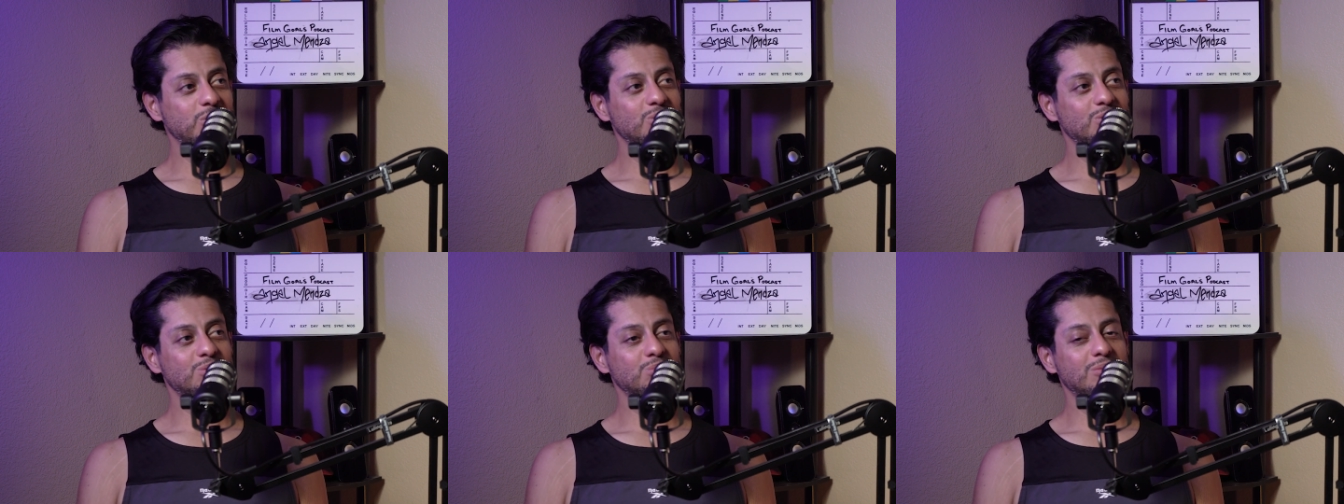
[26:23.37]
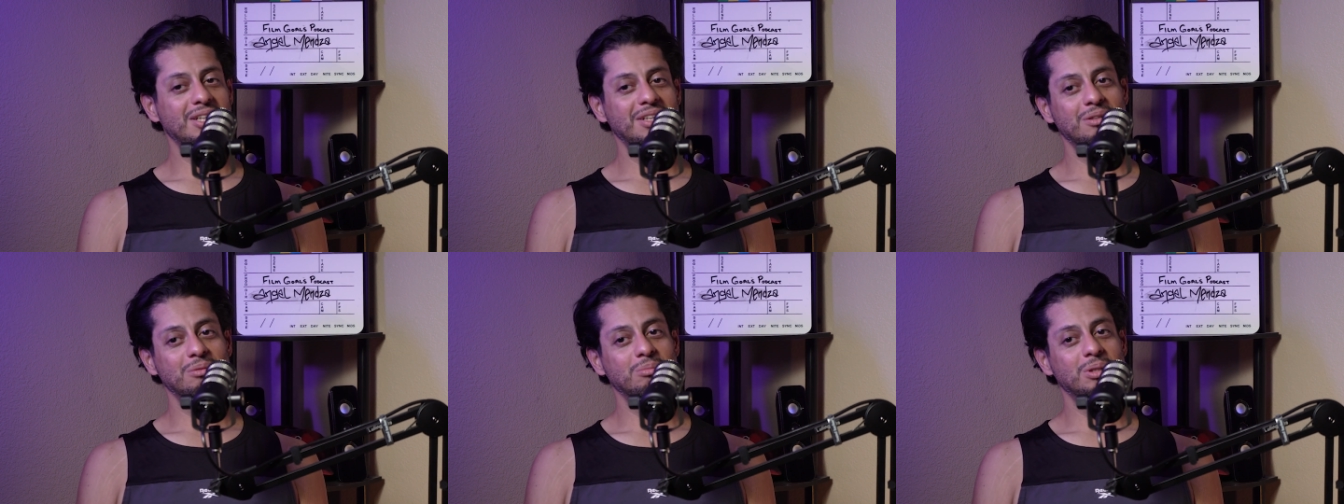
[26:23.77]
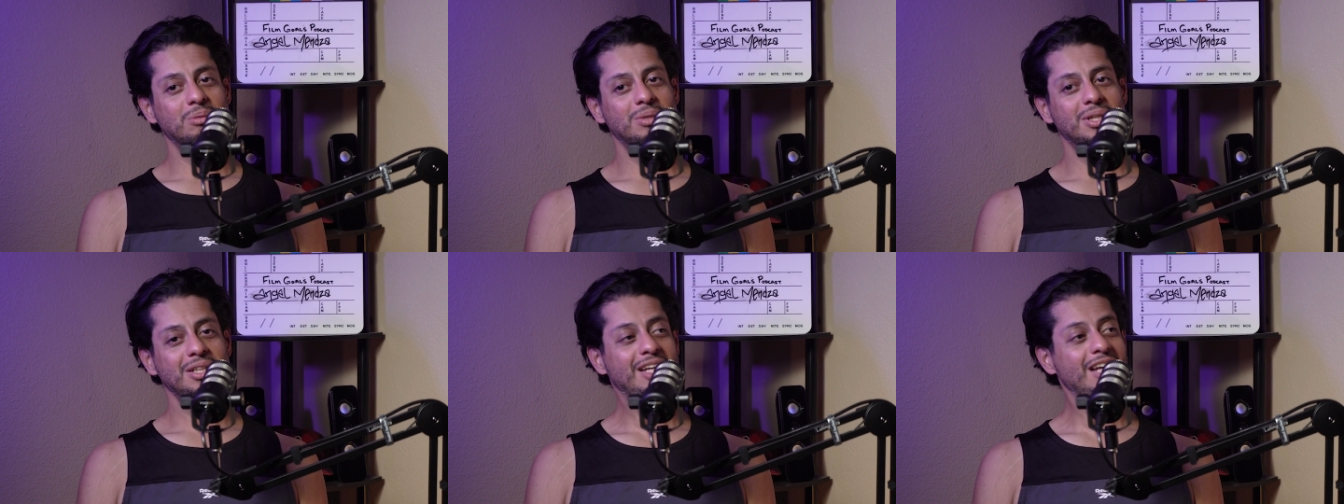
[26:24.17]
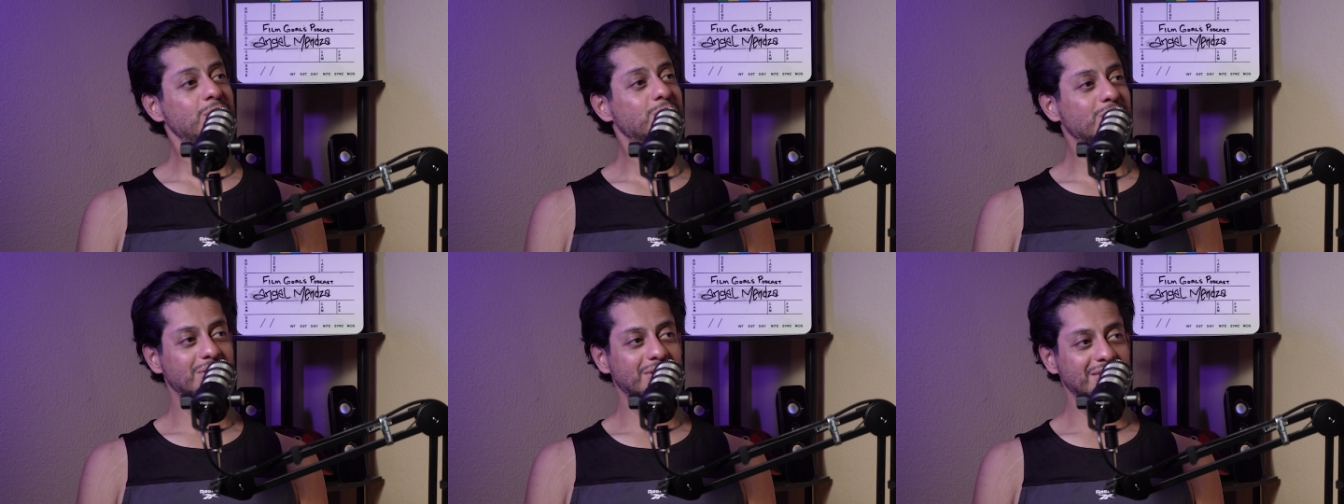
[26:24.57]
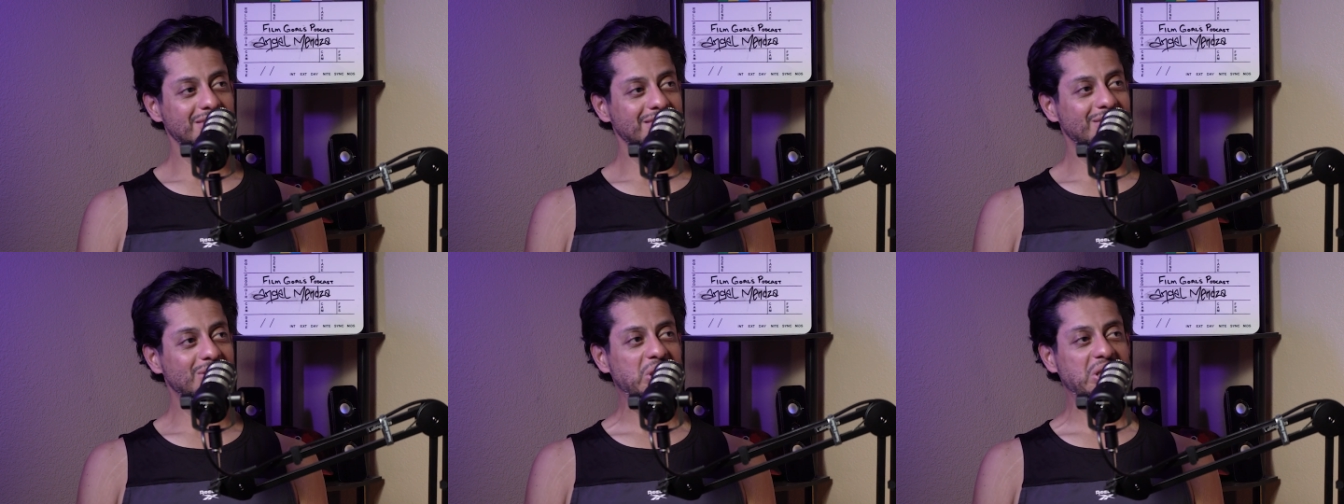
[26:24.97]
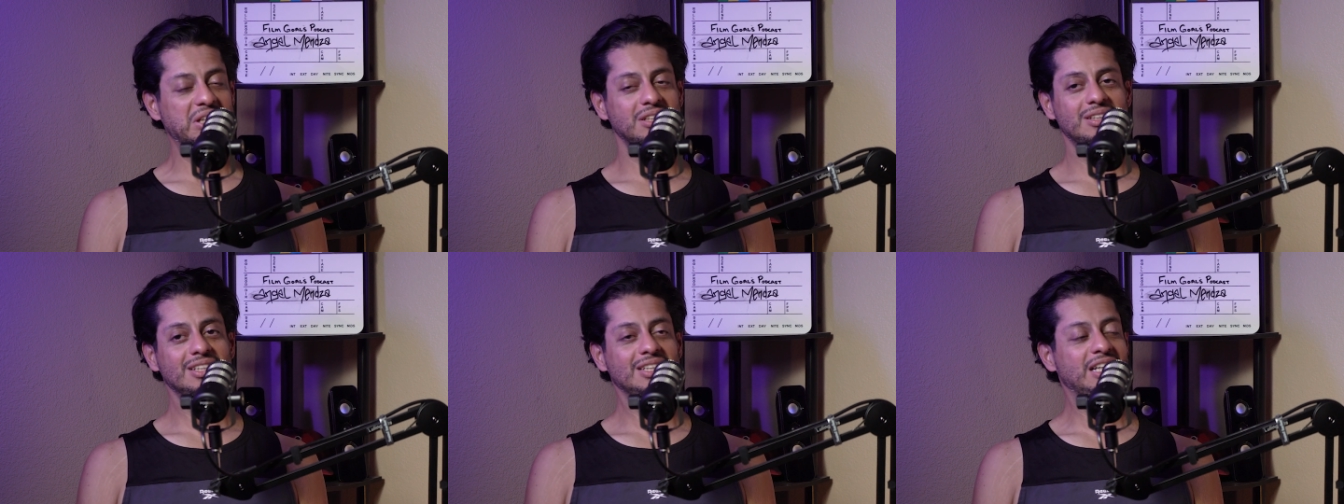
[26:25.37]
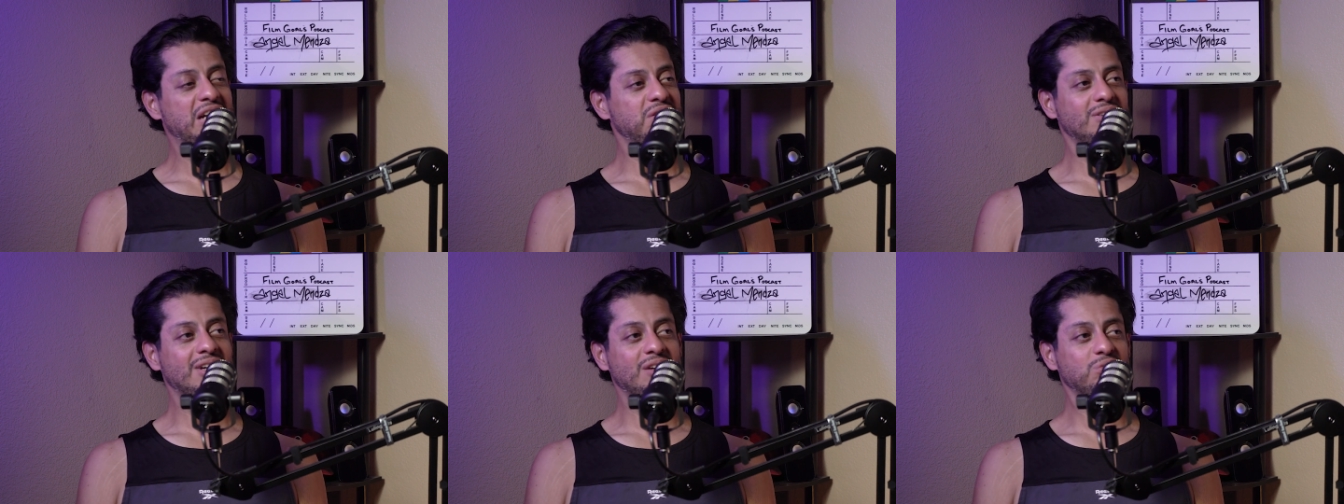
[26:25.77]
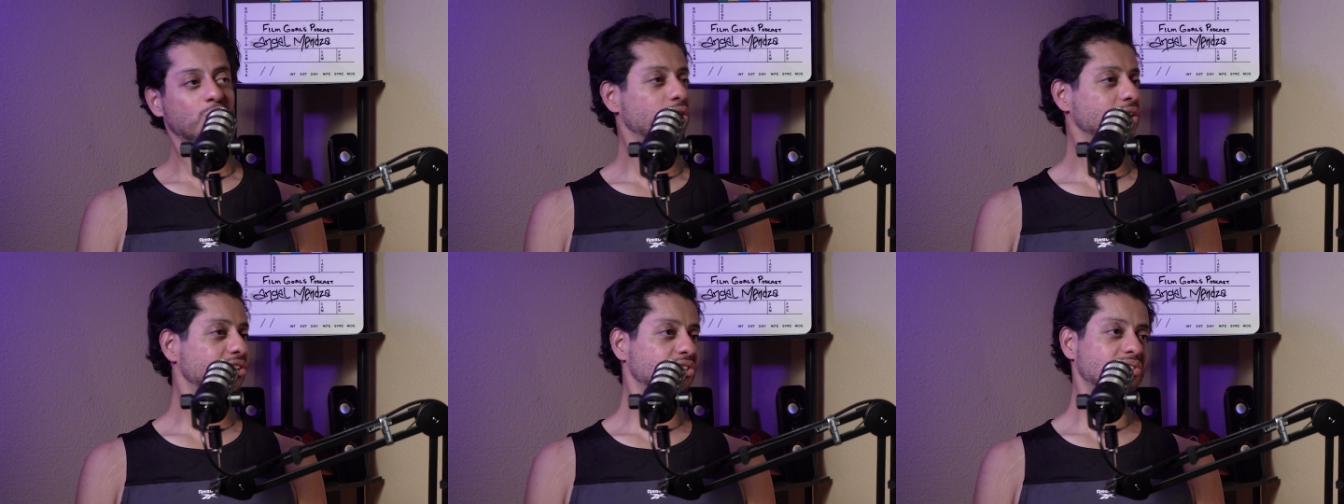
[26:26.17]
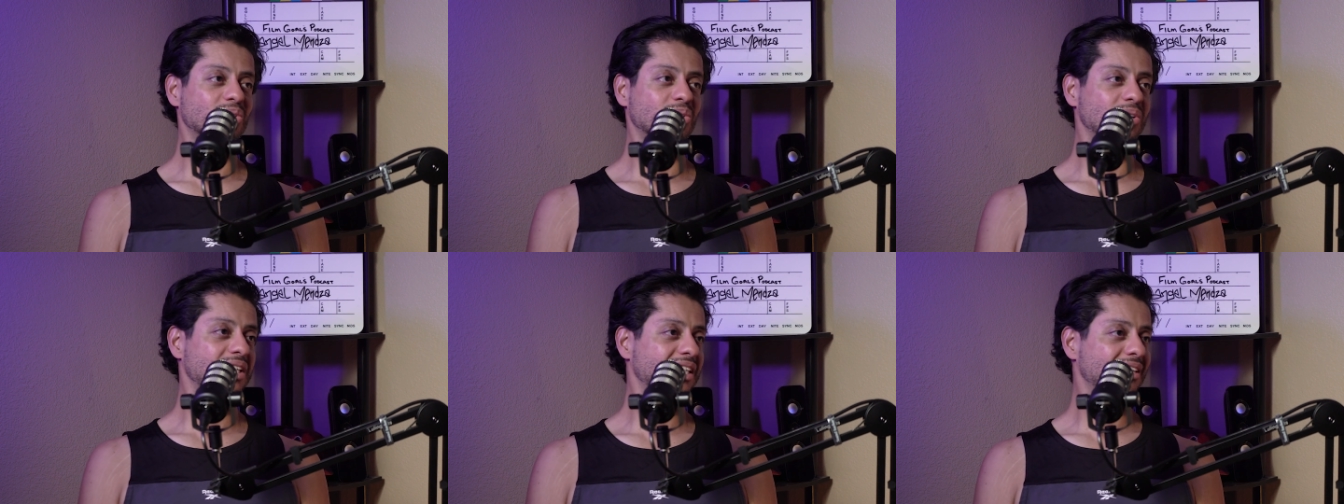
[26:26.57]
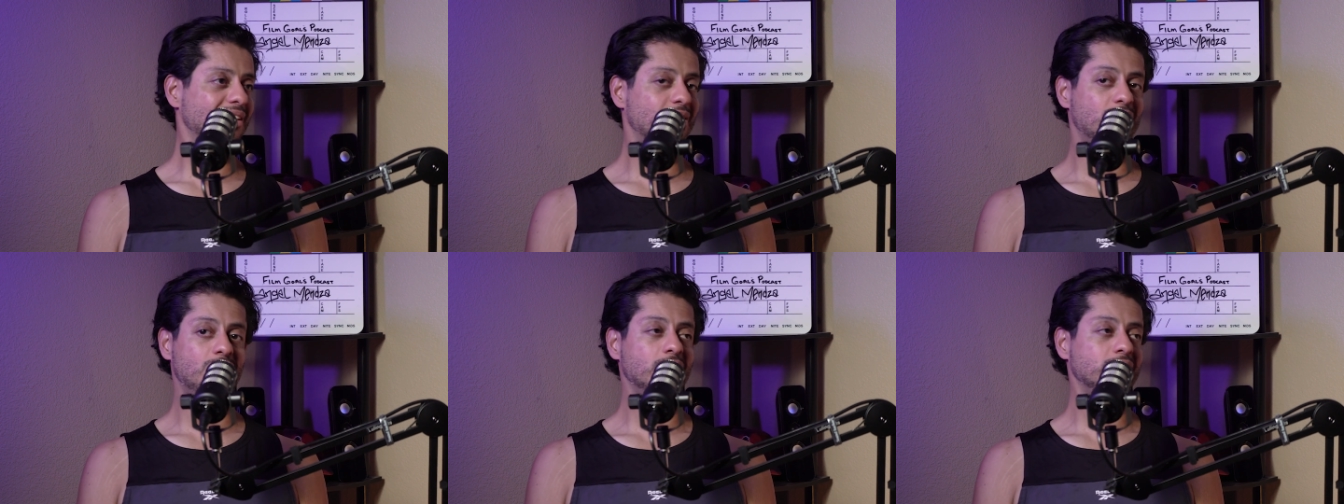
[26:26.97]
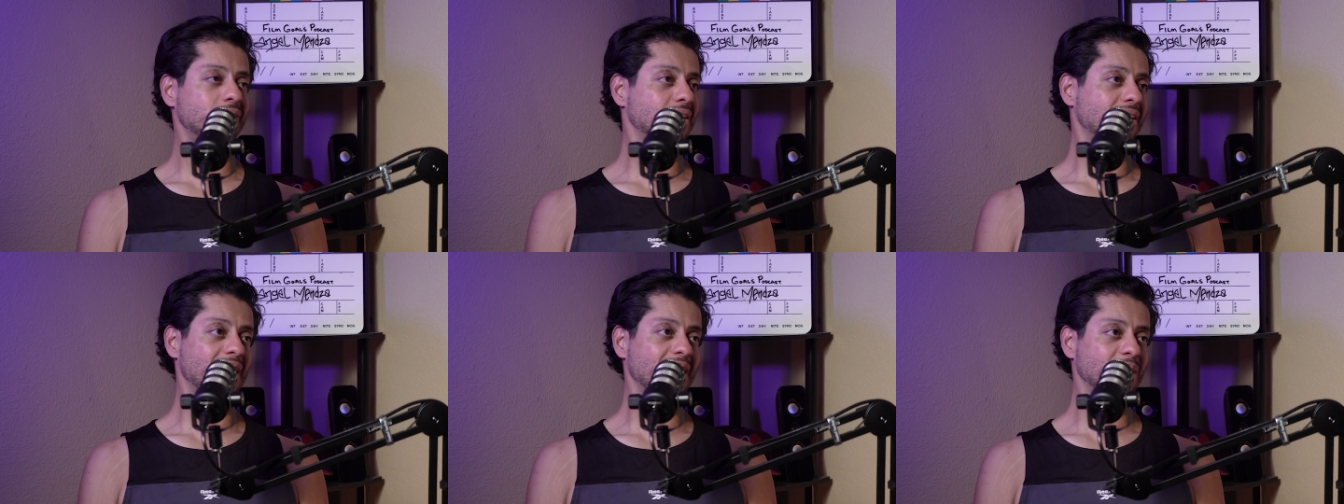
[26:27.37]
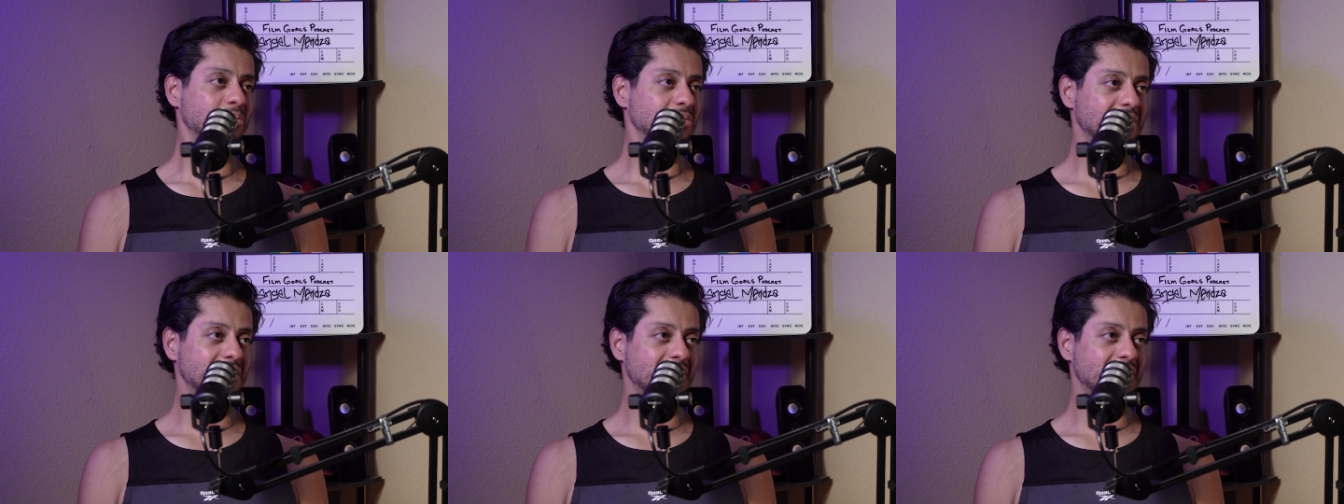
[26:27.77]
This is my neighbor. I've heard this story 100 times,